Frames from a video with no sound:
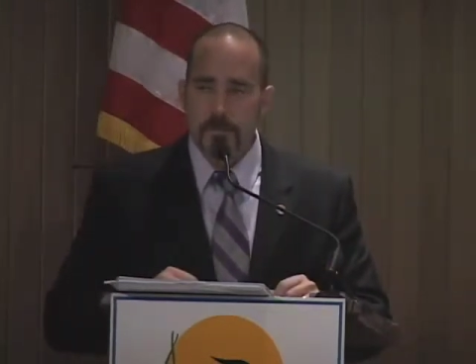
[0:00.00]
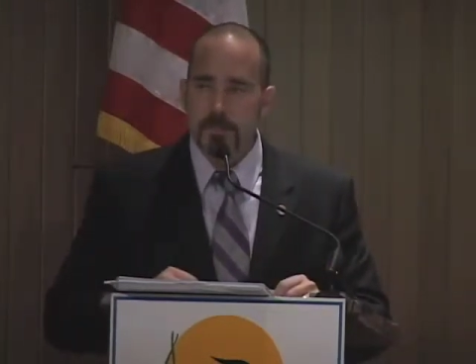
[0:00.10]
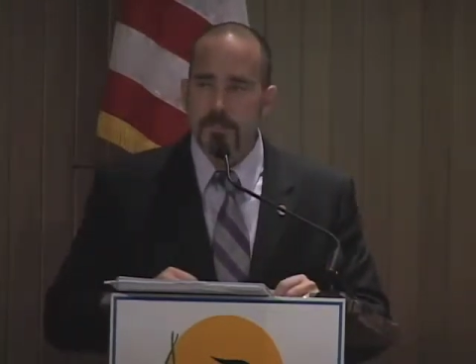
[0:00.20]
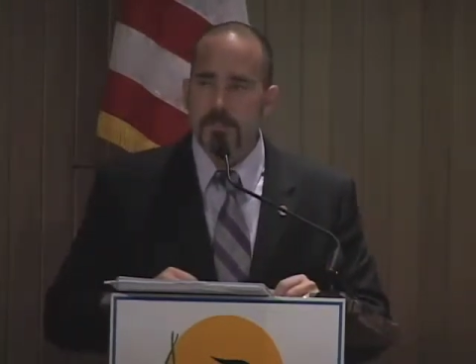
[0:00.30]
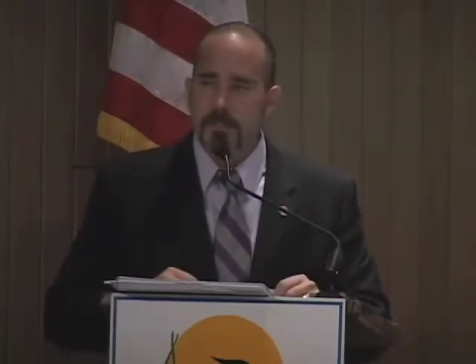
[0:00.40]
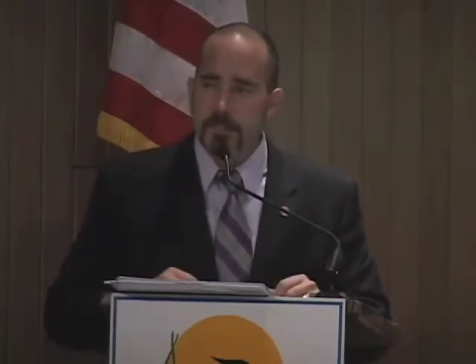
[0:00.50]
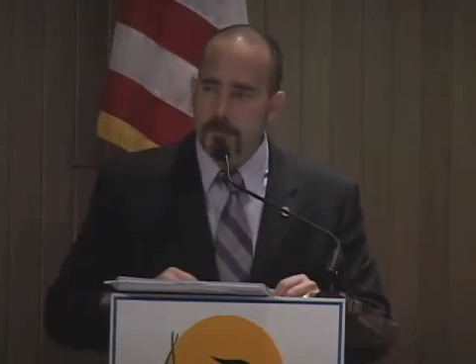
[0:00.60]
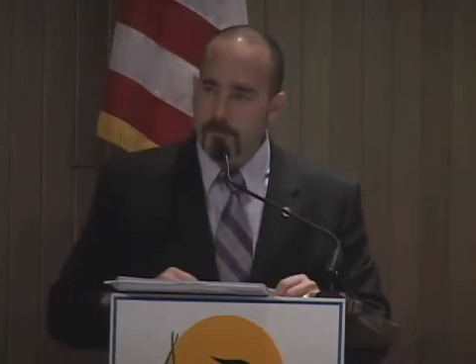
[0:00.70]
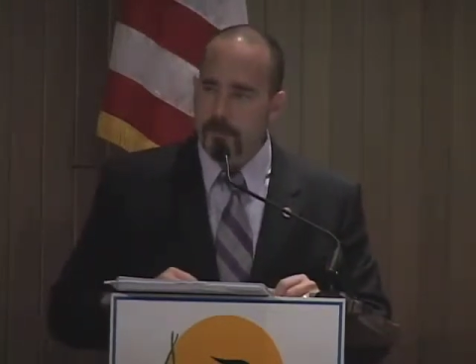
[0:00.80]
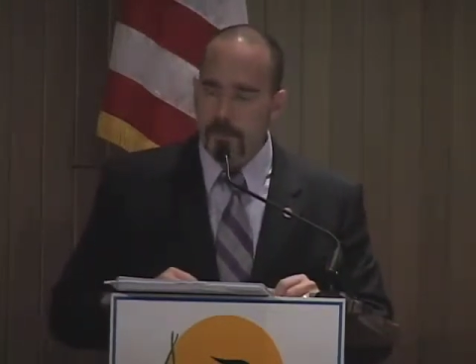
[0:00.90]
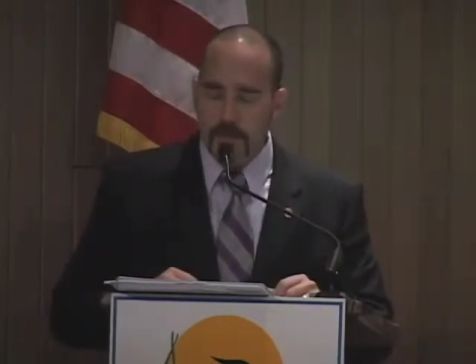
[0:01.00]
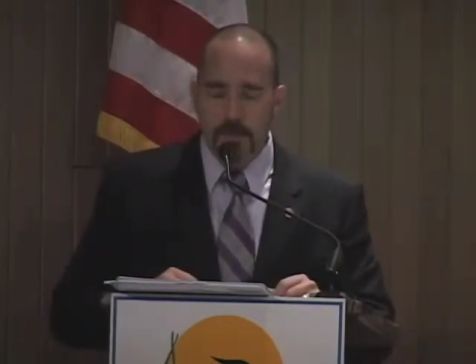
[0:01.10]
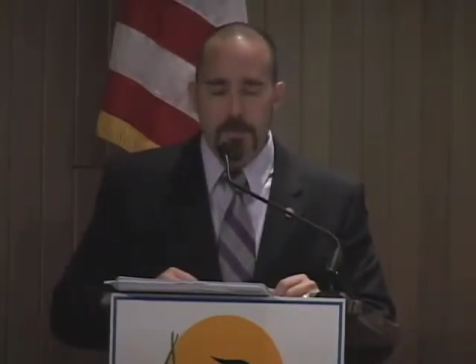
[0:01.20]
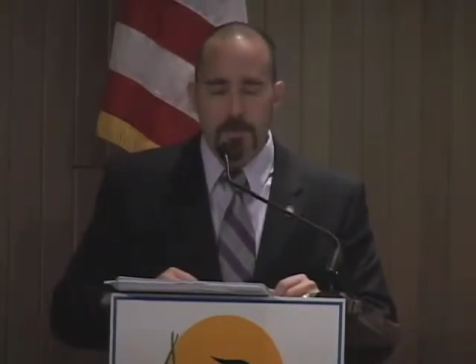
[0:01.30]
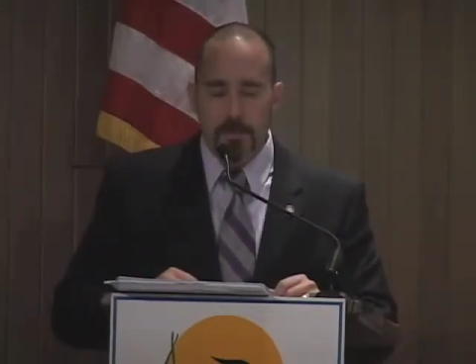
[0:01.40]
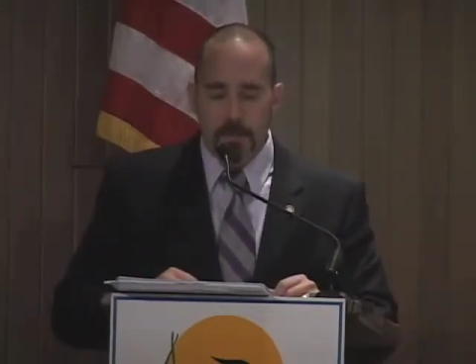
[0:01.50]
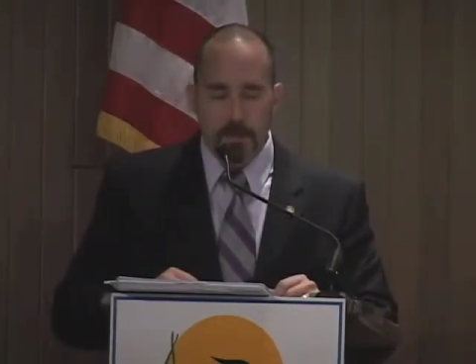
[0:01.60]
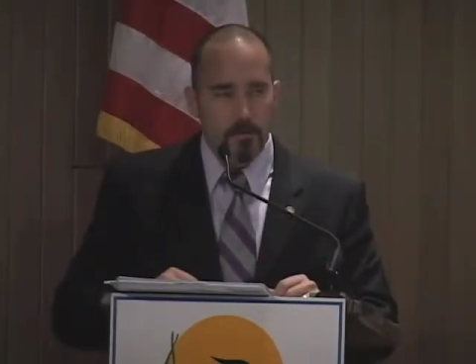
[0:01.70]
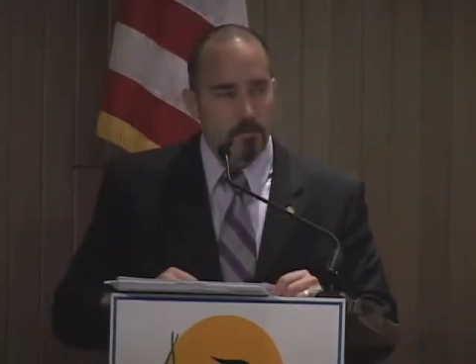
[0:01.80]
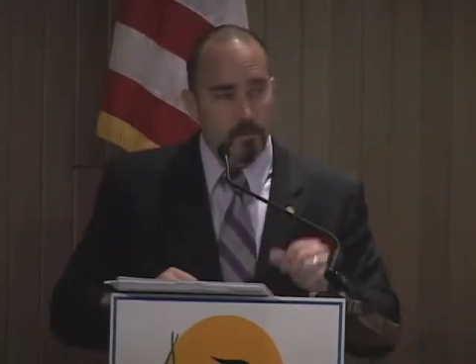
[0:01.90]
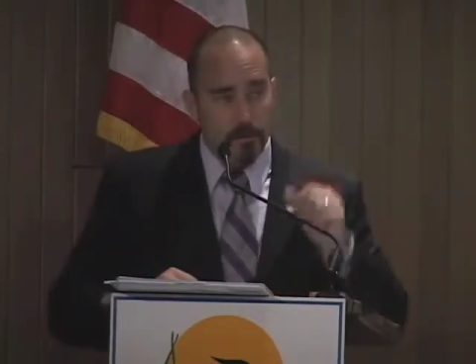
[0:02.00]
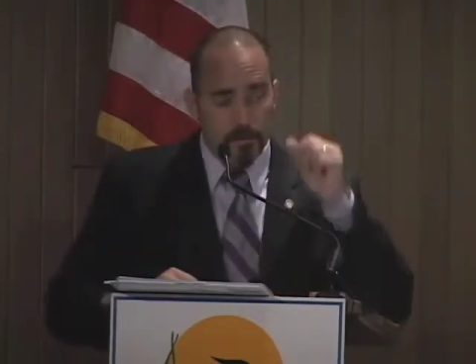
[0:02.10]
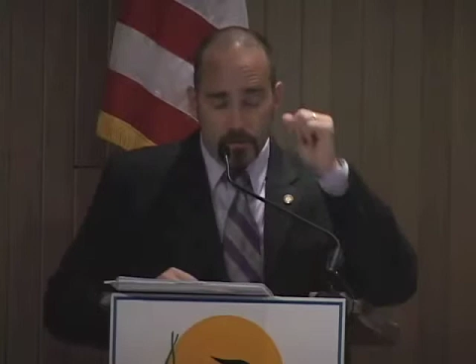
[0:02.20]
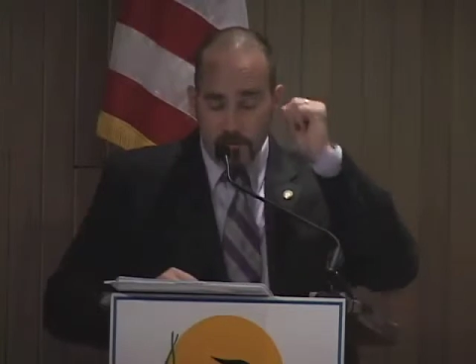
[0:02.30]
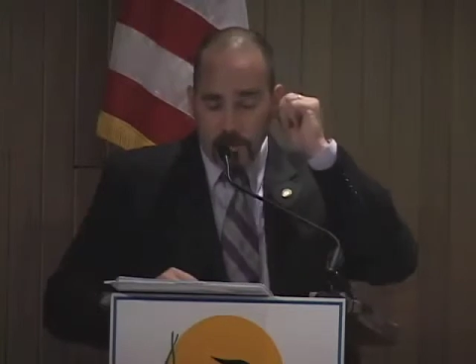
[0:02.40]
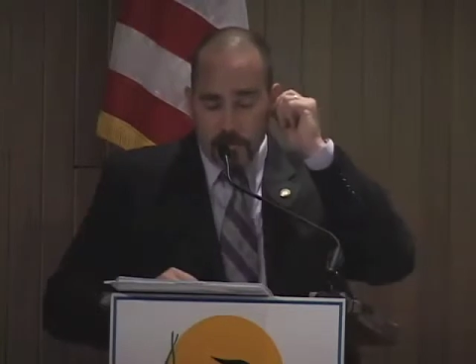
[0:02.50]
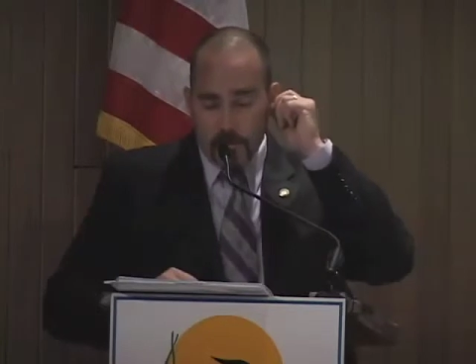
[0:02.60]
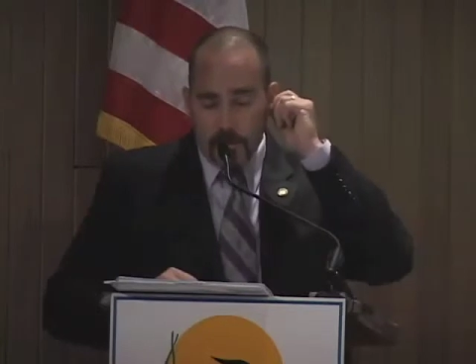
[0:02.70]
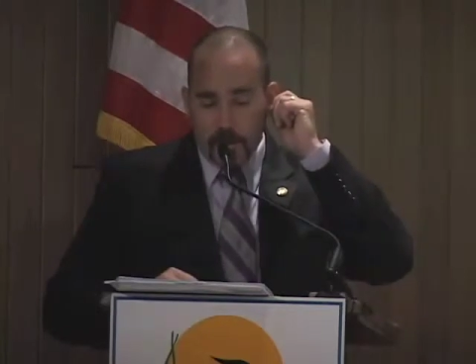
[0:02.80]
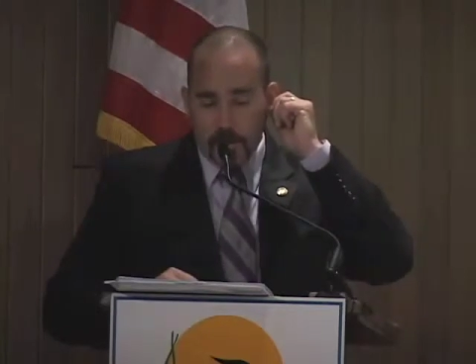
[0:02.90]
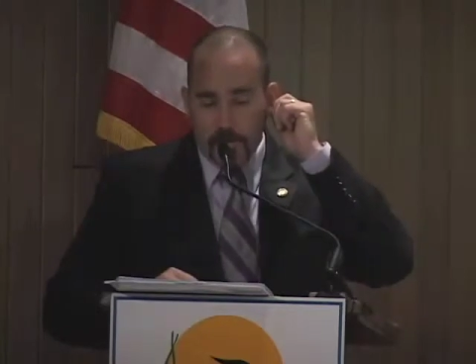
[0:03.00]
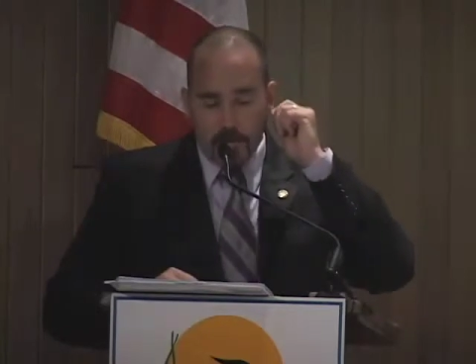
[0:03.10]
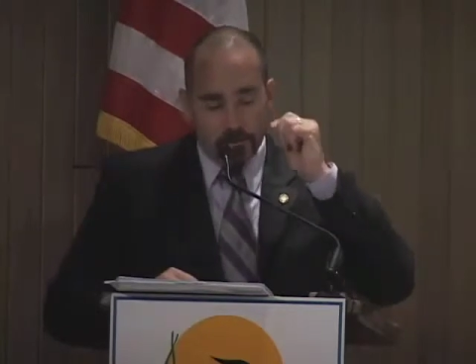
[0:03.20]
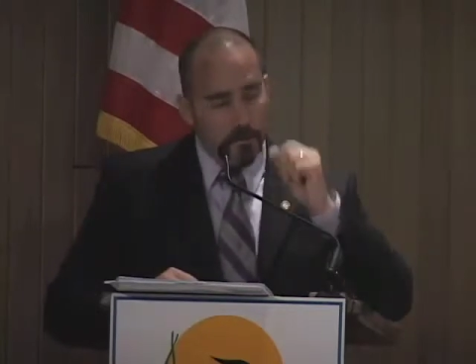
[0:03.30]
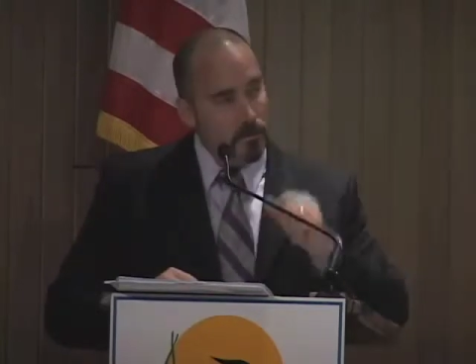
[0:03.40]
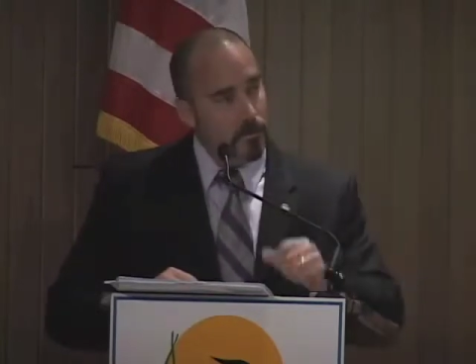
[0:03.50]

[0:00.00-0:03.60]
That is a significant increase in rate of progress.